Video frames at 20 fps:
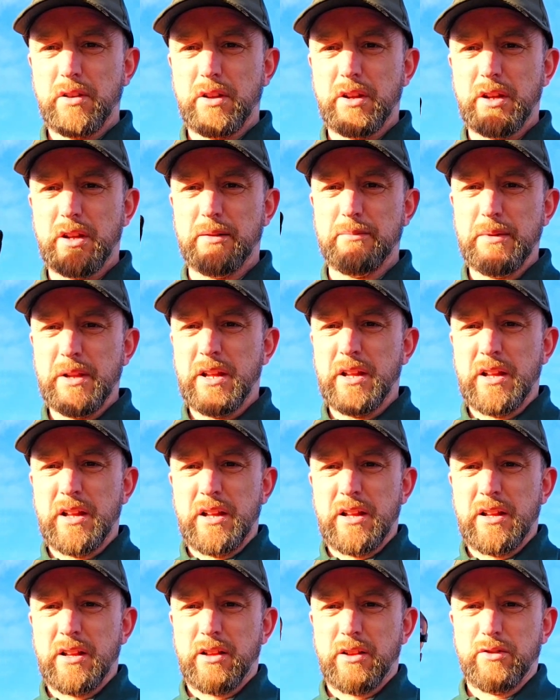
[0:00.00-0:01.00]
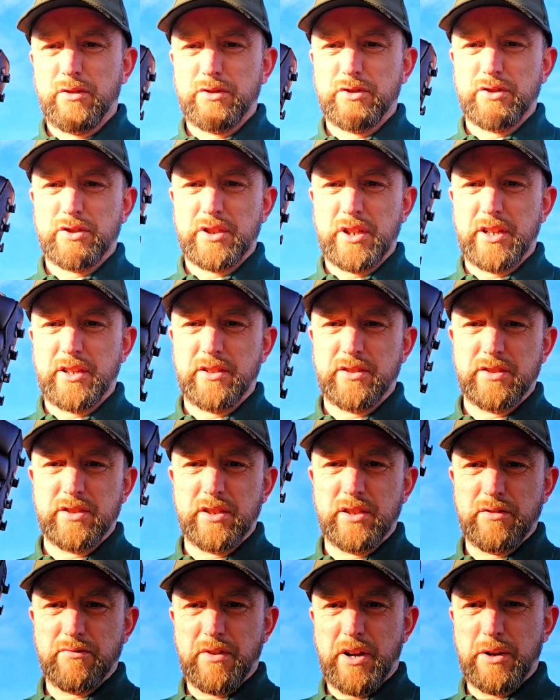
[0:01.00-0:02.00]
I'll just let you
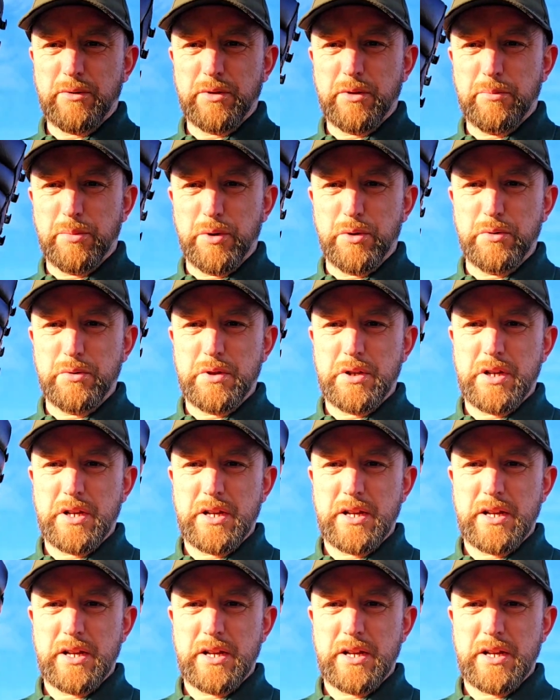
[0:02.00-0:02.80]
see around the boot.